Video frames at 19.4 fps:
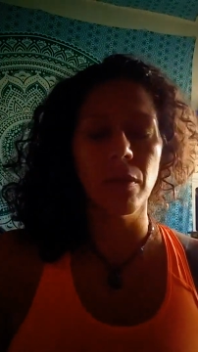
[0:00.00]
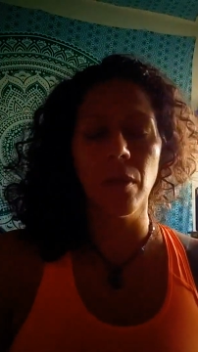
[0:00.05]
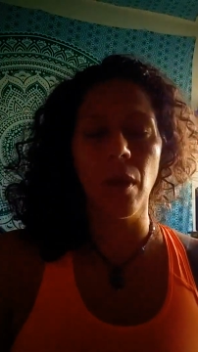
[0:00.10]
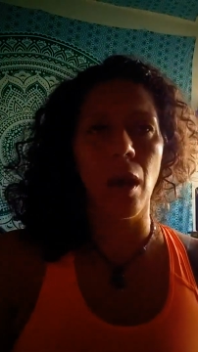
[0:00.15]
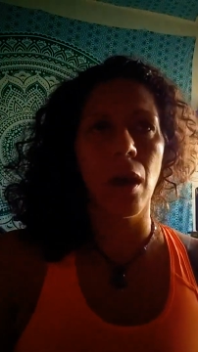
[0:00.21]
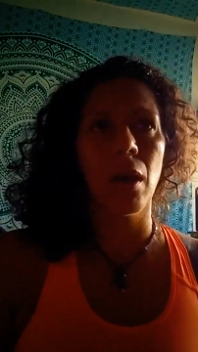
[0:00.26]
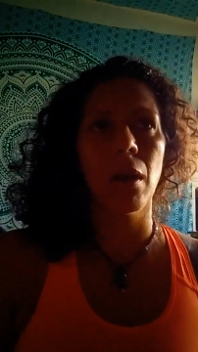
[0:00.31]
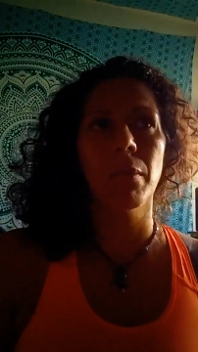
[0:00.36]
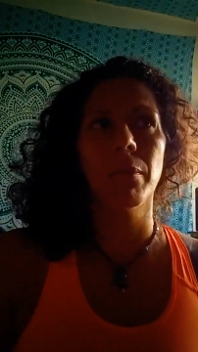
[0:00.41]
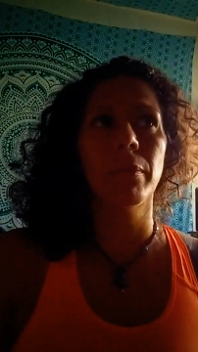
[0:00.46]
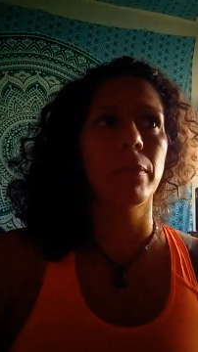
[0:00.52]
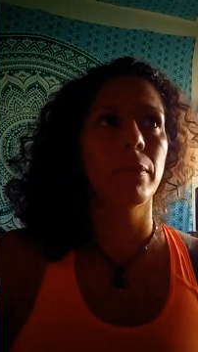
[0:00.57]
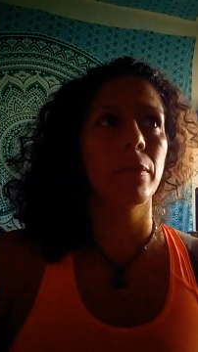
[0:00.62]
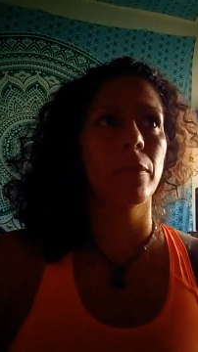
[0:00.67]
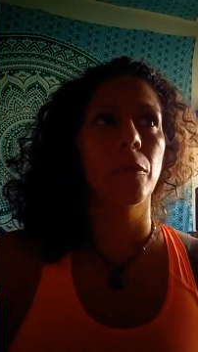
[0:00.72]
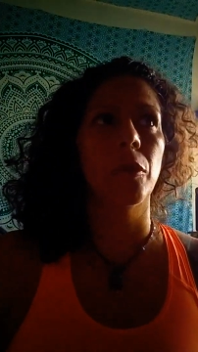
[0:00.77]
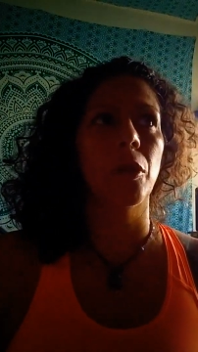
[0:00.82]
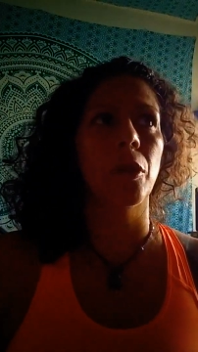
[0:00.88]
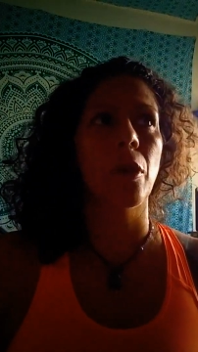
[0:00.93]

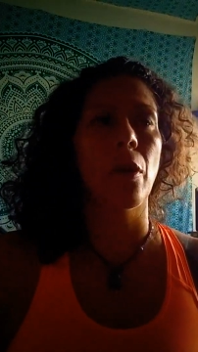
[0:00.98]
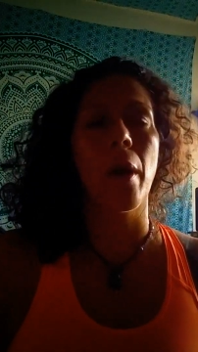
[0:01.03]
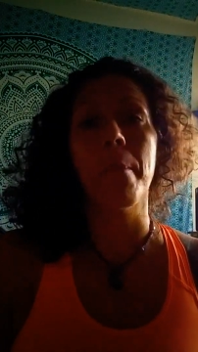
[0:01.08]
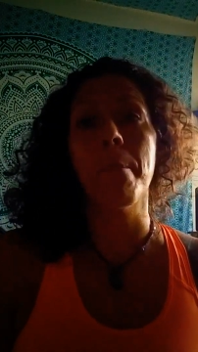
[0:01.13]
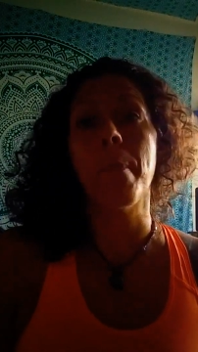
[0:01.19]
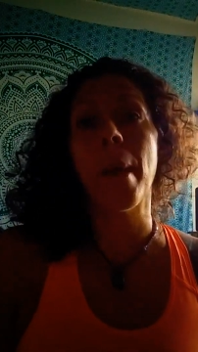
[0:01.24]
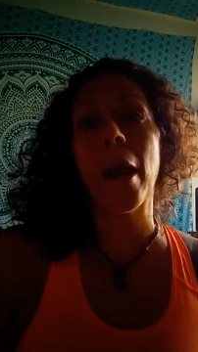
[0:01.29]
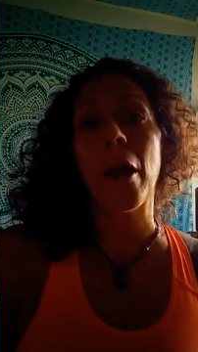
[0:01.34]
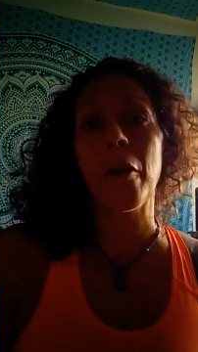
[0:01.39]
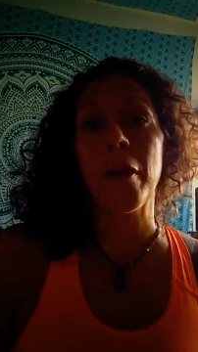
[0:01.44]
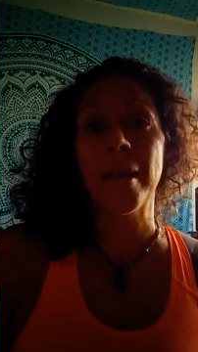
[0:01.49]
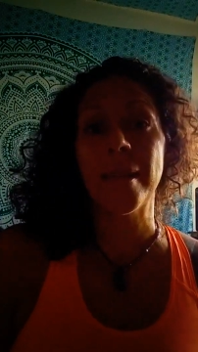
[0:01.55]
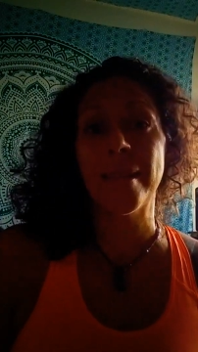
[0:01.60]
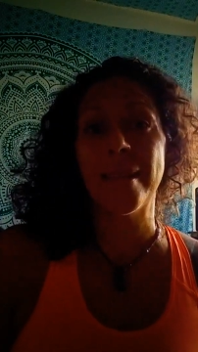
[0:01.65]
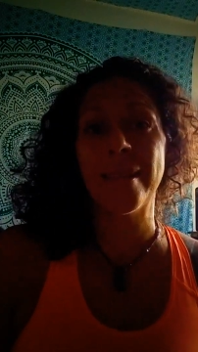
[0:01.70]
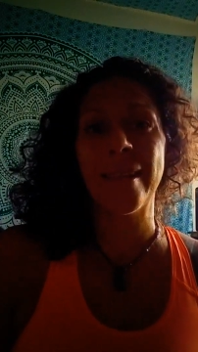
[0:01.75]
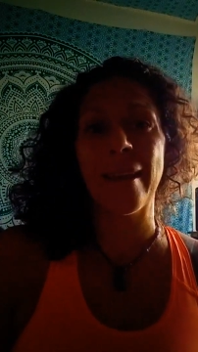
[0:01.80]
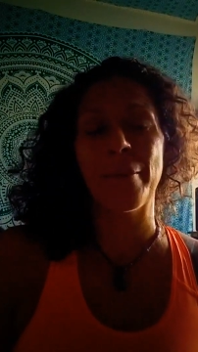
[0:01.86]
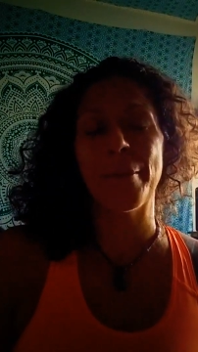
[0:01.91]

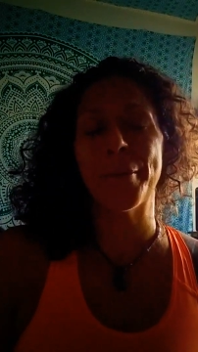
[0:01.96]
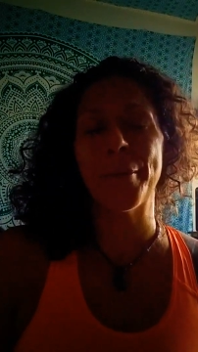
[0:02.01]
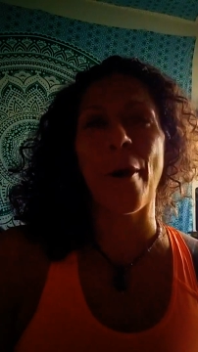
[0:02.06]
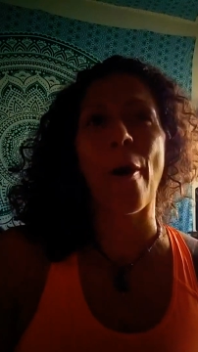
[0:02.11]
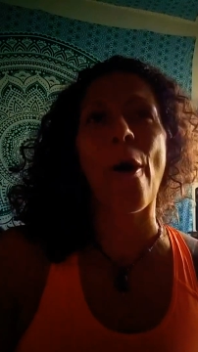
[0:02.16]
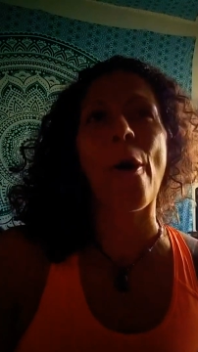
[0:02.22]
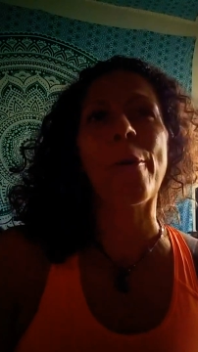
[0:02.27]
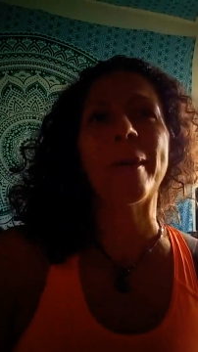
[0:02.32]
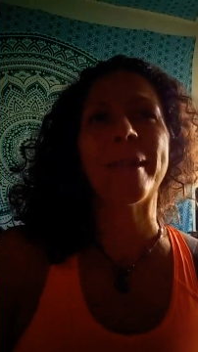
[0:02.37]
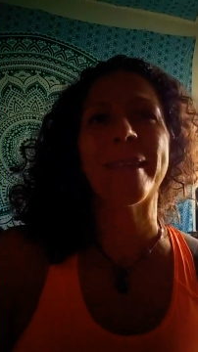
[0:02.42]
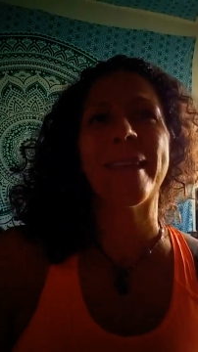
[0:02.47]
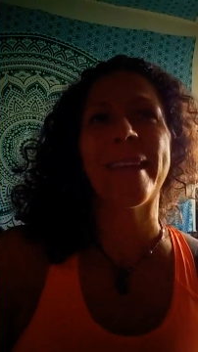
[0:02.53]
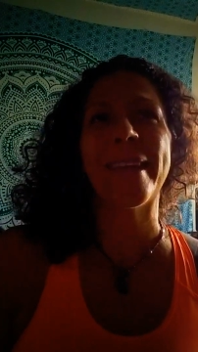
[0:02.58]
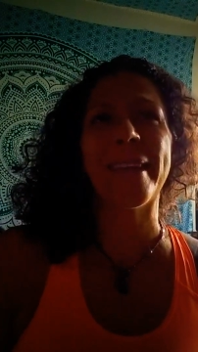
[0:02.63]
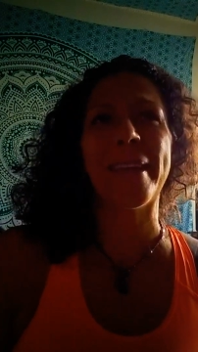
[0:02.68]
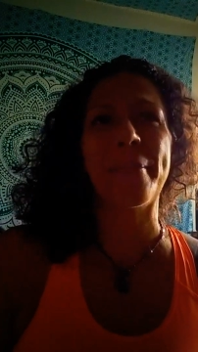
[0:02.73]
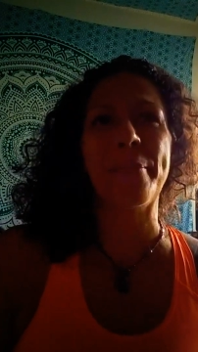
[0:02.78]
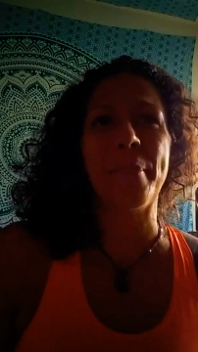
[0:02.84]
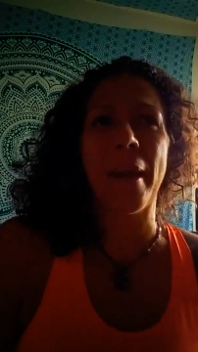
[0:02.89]
embarrassed. I was always
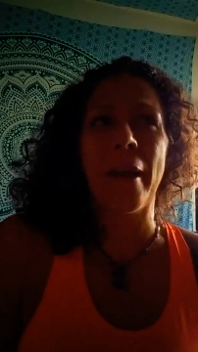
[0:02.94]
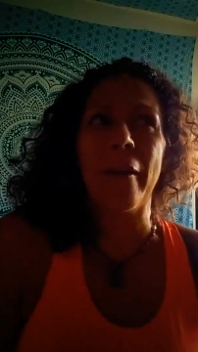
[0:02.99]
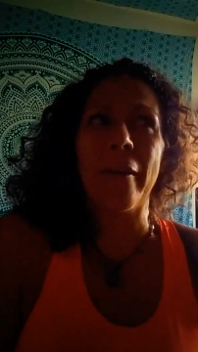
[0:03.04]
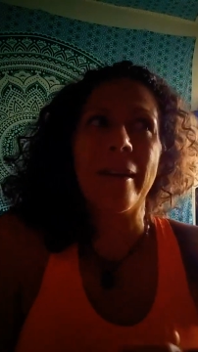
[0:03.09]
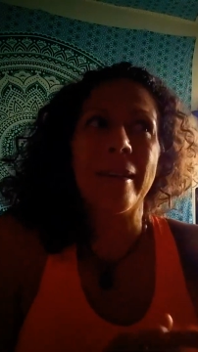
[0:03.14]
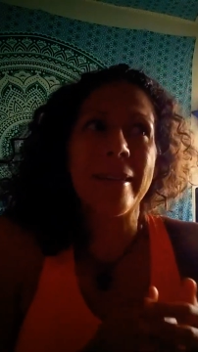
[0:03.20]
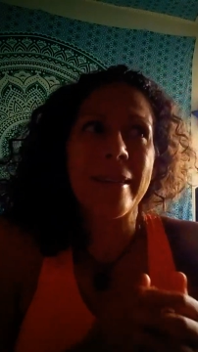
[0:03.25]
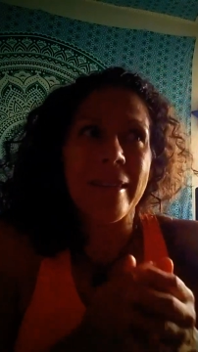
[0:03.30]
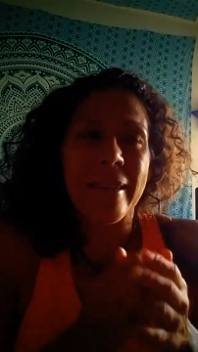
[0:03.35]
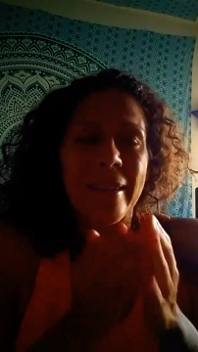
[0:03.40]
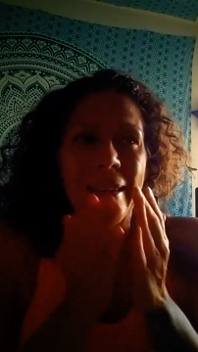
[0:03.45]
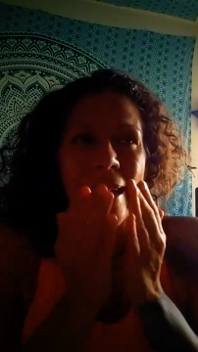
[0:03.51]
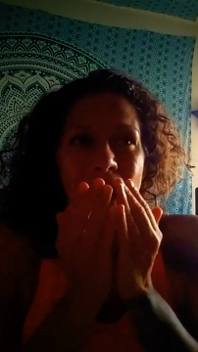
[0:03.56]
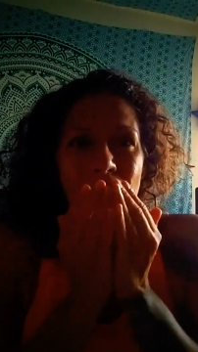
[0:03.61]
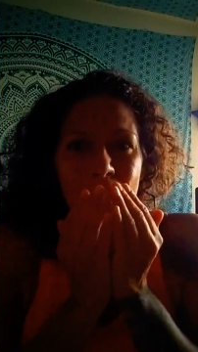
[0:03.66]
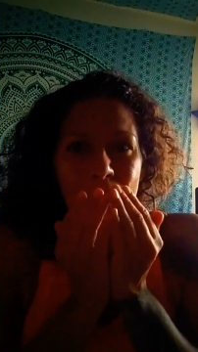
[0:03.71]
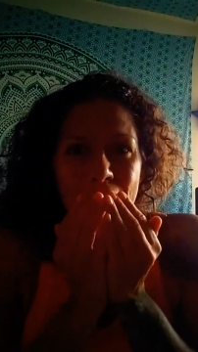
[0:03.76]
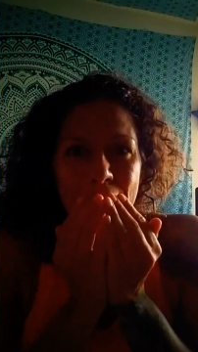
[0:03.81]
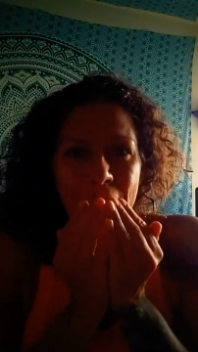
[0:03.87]
getting embarrassed and
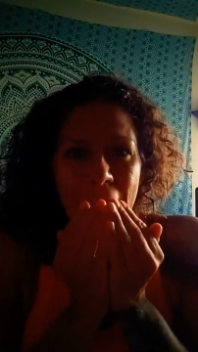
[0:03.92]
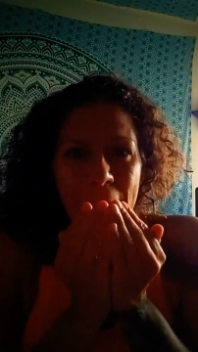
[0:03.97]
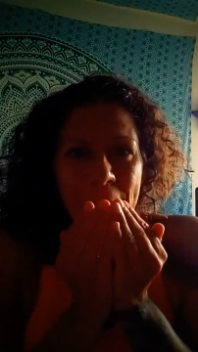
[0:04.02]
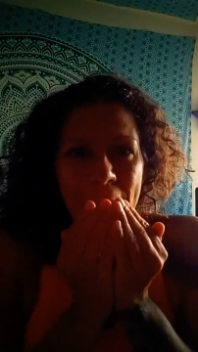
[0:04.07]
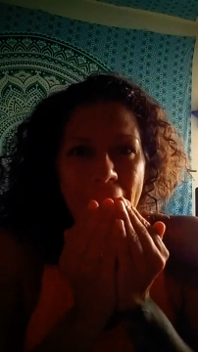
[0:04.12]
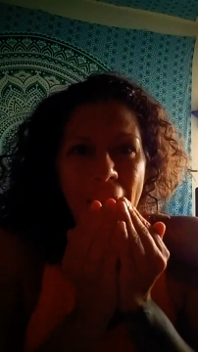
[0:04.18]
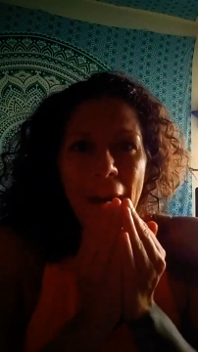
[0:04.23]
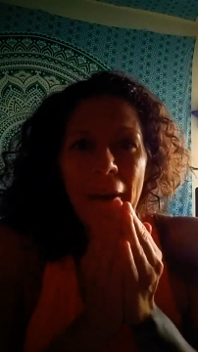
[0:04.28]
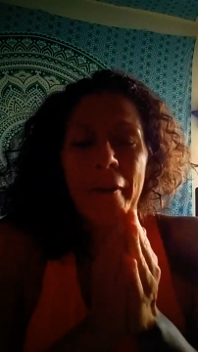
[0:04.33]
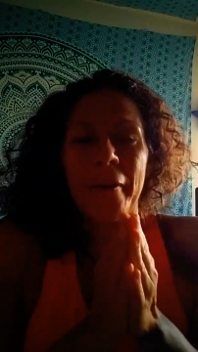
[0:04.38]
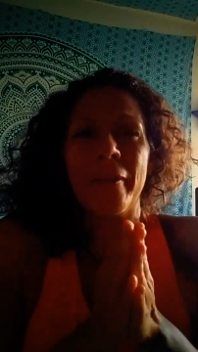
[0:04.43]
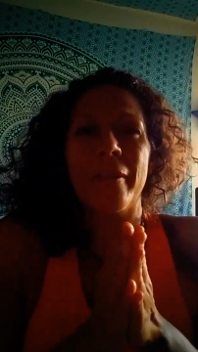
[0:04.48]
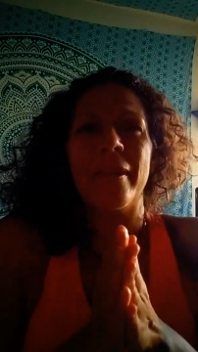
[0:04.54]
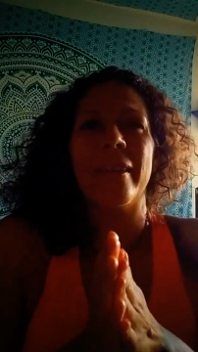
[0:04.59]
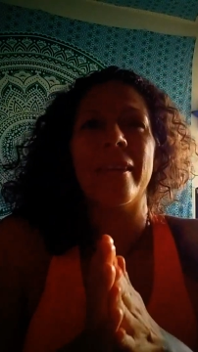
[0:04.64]
covering my mouth.